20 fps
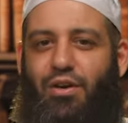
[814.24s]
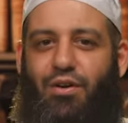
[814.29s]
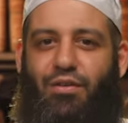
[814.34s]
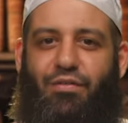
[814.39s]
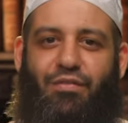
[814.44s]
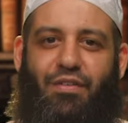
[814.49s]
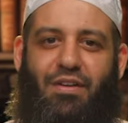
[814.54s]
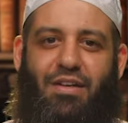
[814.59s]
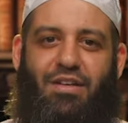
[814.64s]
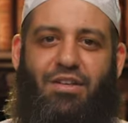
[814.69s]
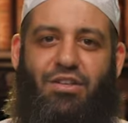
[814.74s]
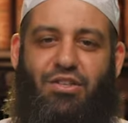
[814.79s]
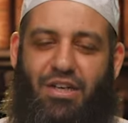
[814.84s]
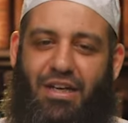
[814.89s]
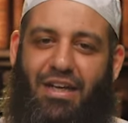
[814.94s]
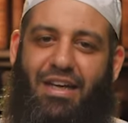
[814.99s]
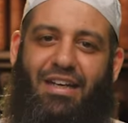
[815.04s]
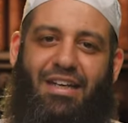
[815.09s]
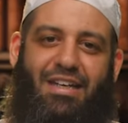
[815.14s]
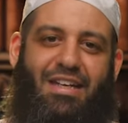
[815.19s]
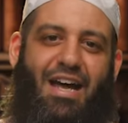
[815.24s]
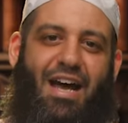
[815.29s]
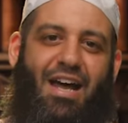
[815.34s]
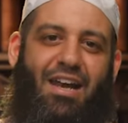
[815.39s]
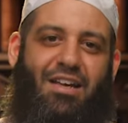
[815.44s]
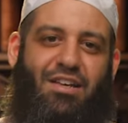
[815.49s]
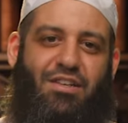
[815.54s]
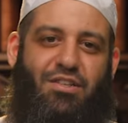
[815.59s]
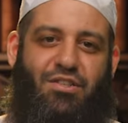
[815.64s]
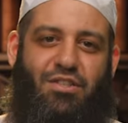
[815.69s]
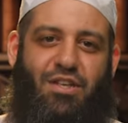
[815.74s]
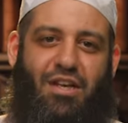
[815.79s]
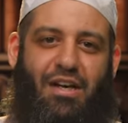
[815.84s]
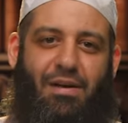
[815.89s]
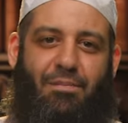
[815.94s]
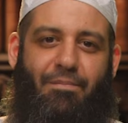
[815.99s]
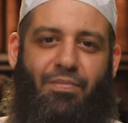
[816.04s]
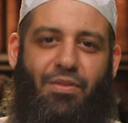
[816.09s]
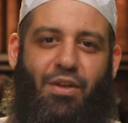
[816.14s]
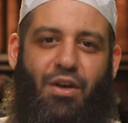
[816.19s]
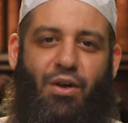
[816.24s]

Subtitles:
of Zakariya alayhi salam.